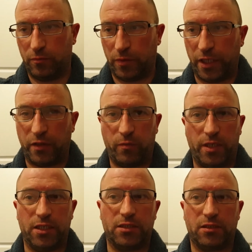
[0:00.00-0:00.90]

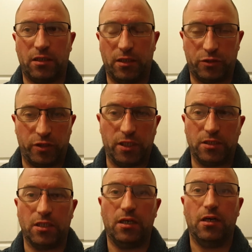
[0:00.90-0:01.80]
lengthwise, cut the
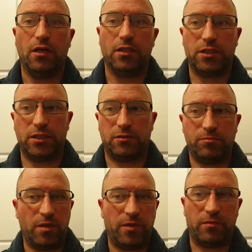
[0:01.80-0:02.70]
strides, just
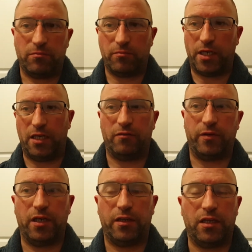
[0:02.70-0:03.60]
maybe
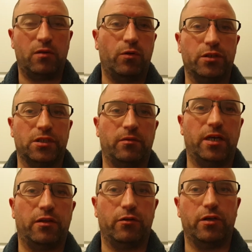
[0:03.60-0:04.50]
halfway, three quarters of the way
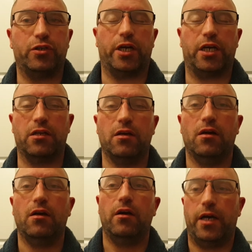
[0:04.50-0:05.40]
through the chicken,
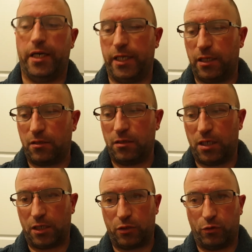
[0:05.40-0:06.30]
and then
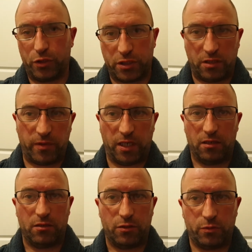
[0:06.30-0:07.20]
cut across the way
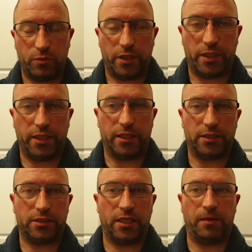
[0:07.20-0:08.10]
so that
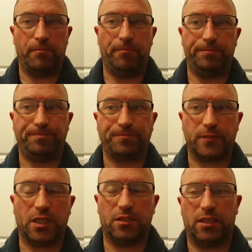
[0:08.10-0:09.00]
it's that
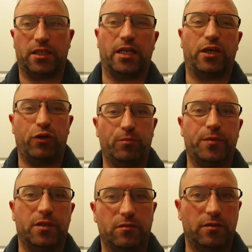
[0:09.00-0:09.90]
kind of
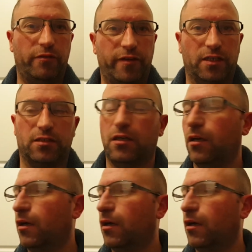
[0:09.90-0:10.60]
cubed effect.